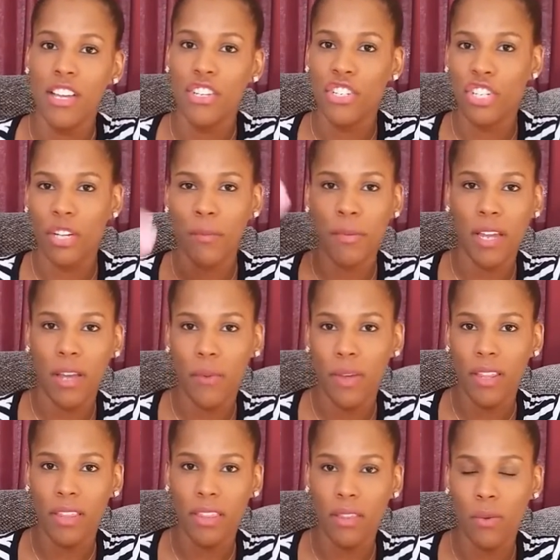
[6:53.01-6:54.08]
she'll play
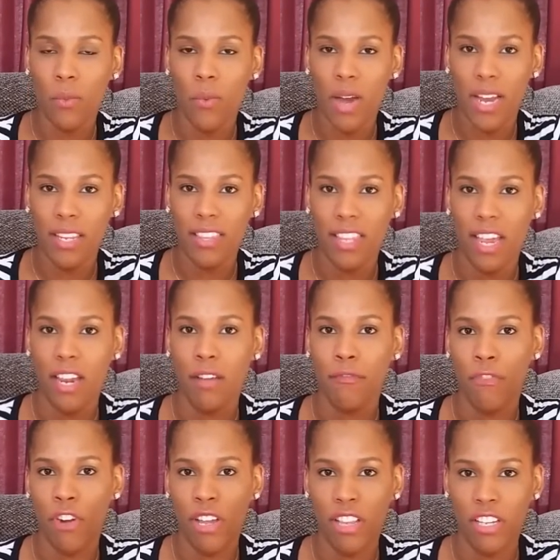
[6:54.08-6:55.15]
with one thing
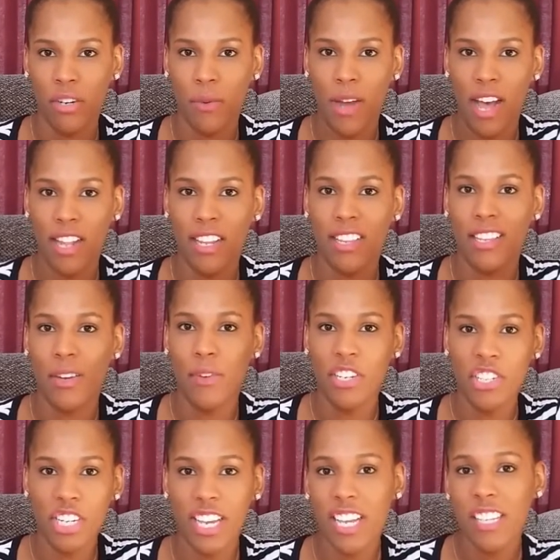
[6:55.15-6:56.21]
for a little while. And then when
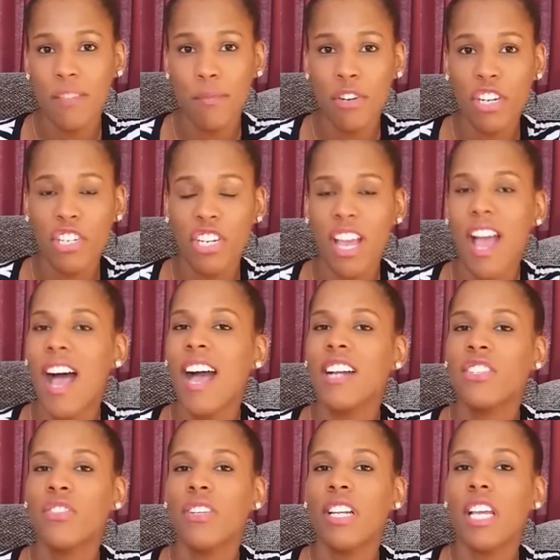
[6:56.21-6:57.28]
she gets bored, she
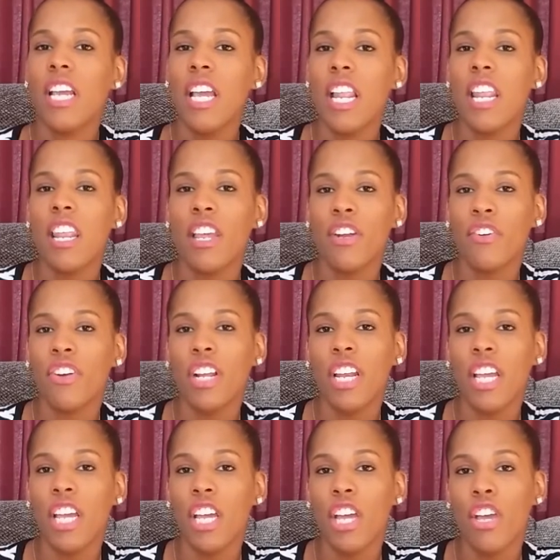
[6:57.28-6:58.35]
actually
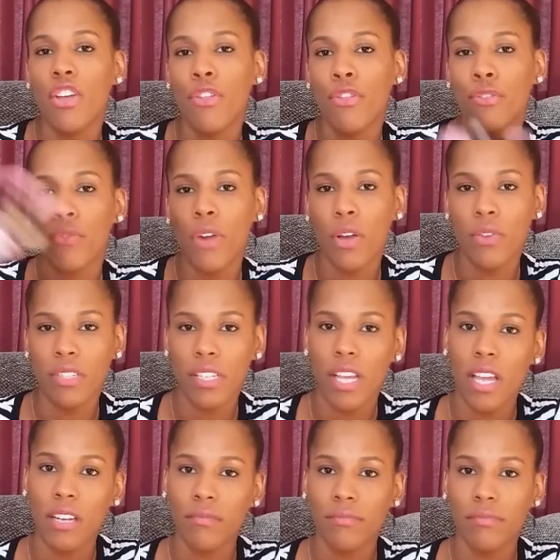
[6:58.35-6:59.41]
literally throws
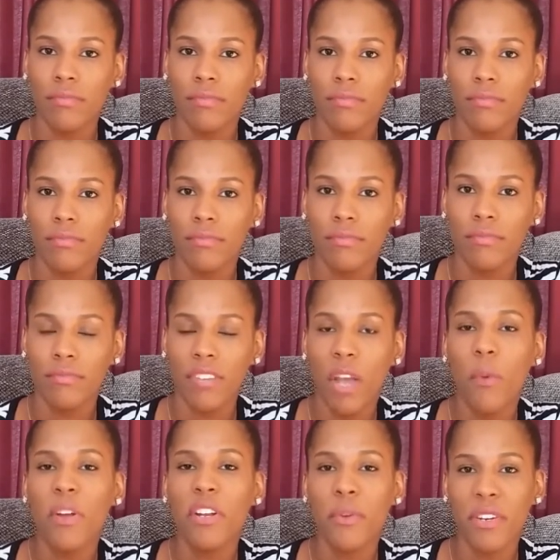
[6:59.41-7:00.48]
it.
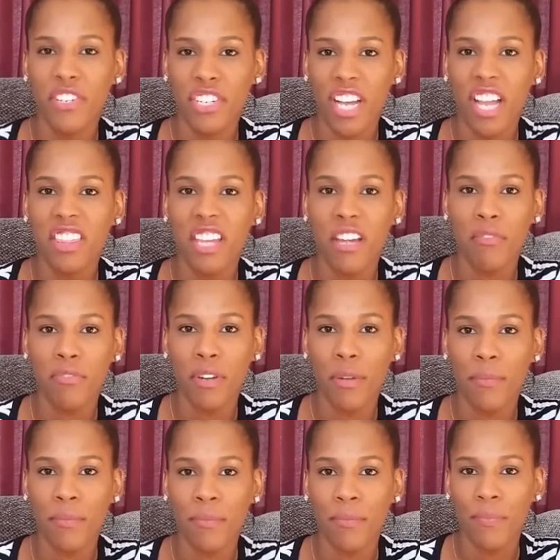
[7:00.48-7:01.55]
Wonder where she got that from.